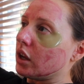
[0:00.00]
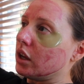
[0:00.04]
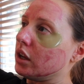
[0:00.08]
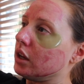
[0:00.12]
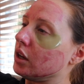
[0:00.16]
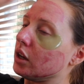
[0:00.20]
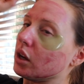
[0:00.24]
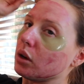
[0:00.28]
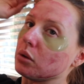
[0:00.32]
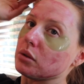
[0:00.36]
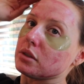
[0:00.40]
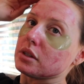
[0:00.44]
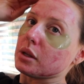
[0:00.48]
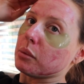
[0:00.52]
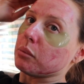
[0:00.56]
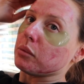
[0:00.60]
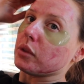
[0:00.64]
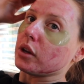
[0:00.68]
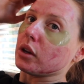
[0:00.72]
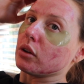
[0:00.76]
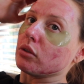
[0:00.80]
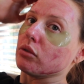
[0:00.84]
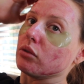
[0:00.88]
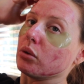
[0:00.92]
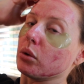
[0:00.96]
you know,
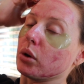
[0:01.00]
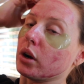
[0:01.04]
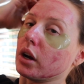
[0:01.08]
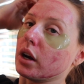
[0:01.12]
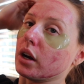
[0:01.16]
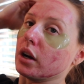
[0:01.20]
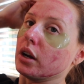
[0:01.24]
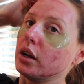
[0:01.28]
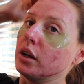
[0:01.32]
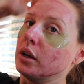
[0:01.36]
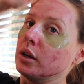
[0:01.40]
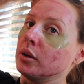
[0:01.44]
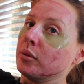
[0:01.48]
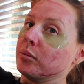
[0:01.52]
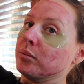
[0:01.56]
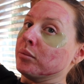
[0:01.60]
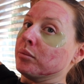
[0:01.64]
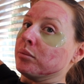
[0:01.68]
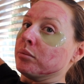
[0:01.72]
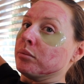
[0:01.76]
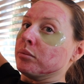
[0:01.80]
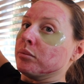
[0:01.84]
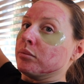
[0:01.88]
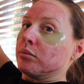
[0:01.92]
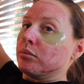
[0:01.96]
something for
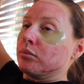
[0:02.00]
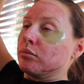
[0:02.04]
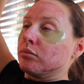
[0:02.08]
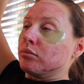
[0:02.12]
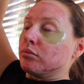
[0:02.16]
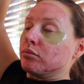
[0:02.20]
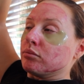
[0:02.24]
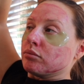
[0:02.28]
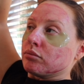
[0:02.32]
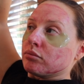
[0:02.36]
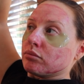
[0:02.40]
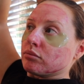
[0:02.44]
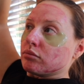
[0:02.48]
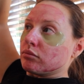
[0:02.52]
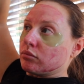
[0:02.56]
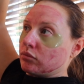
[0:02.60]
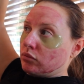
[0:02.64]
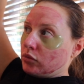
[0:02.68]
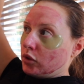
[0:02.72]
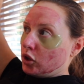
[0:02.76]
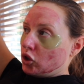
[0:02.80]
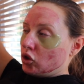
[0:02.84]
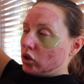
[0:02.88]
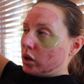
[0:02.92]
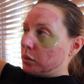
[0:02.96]

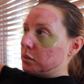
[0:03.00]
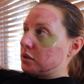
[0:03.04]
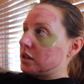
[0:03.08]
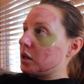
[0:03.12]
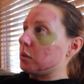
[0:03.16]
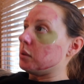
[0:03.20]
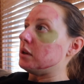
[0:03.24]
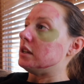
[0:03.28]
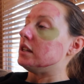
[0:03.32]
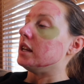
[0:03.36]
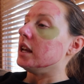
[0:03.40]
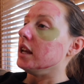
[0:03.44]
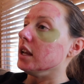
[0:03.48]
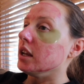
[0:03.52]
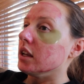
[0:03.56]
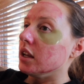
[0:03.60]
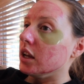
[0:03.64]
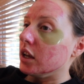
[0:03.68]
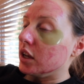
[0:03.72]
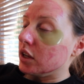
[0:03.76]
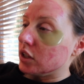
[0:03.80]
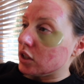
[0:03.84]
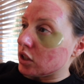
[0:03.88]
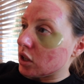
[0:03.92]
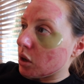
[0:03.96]
the trips that we take.
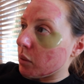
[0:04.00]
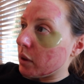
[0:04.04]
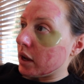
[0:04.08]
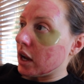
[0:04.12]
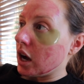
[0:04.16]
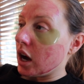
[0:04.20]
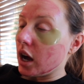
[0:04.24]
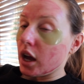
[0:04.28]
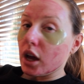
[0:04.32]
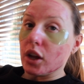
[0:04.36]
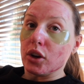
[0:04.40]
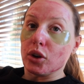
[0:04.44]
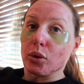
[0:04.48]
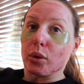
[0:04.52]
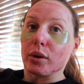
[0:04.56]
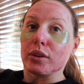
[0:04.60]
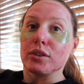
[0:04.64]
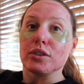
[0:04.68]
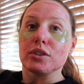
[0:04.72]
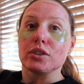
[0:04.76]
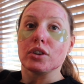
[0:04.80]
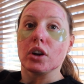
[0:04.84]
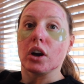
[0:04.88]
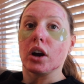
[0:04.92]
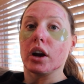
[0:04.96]
So I got a
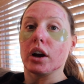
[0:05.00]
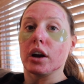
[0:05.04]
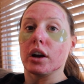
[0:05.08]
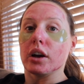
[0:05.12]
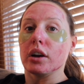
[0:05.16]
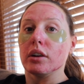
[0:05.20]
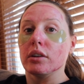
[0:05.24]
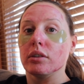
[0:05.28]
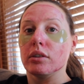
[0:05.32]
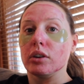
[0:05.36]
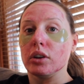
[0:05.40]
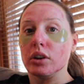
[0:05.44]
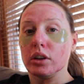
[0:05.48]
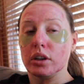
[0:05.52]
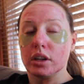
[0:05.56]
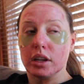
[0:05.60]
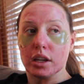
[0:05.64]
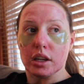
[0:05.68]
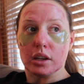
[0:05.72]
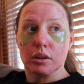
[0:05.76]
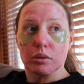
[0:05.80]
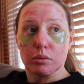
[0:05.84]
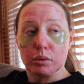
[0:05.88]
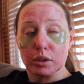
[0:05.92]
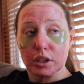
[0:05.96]
Northstar
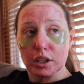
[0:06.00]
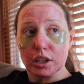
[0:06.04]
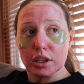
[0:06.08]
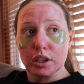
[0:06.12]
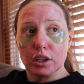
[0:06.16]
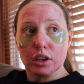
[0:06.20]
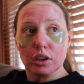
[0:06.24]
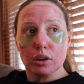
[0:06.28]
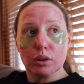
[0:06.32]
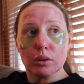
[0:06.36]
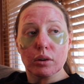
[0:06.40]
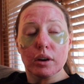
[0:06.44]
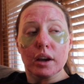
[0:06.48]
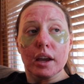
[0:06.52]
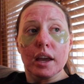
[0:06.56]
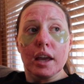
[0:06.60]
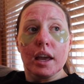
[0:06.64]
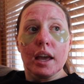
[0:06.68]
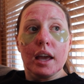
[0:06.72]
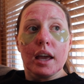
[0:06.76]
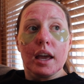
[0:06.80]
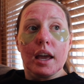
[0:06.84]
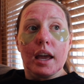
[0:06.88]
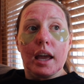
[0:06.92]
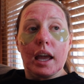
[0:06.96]
hoodie, really cute,
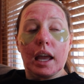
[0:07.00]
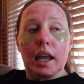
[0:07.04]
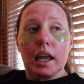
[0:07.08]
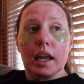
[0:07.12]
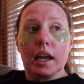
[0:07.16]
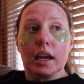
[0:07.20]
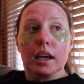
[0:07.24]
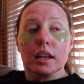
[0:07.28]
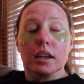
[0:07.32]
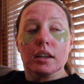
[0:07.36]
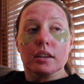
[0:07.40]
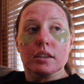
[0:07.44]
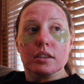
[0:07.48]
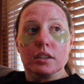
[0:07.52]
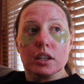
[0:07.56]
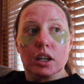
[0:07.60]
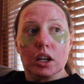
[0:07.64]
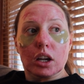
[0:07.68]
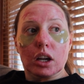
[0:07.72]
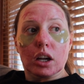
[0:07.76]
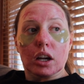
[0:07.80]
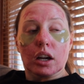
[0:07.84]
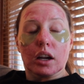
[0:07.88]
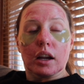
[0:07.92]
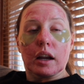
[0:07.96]
and a
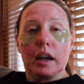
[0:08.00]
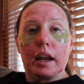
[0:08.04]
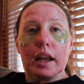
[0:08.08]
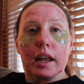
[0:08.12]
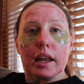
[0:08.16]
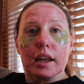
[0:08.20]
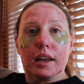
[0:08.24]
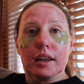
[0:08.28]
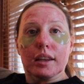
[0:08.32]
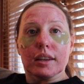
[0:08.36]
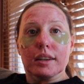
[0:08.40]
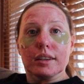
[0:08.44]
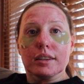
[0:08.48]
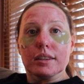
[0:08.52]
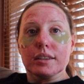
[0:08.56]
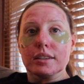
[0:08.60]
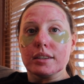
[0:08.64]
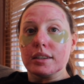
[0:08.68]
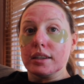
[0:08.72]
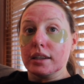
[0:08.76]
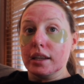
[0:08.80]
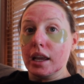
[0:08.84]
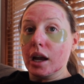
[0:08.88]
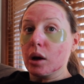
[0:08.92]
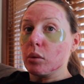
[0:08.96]
sticker,
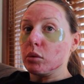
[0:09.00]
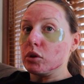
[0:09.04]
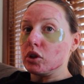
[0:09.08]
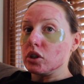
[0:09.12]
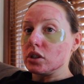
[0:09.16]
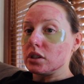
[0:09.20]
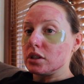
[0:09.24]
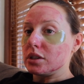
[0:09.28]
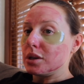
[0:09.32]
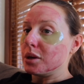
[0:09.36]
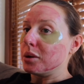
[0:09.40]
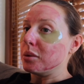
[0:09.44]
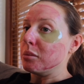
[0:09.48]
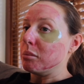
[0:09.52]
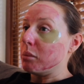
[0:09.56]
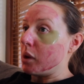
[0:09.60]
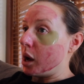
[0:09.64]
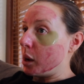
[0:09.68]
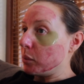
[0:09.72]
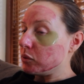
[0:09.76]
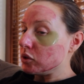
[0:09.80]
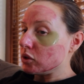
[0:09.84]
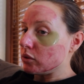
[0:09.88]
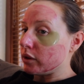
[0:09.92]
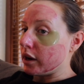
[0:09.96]
and yeah, we just
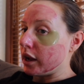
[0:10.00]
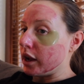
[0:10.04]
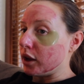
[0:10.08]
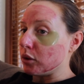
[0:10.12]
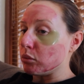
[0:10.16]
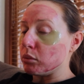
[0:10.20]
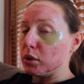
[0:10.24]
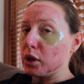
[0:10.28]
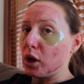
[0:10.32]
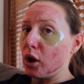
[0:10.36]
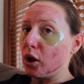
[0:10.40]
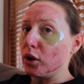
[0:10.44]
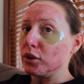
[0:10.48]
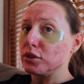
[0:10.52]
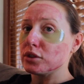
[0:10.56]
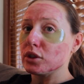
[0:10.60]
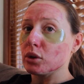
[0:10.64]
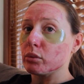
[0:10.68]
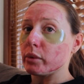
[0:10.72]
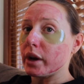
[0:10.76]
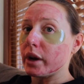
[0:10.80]
bopped around. We also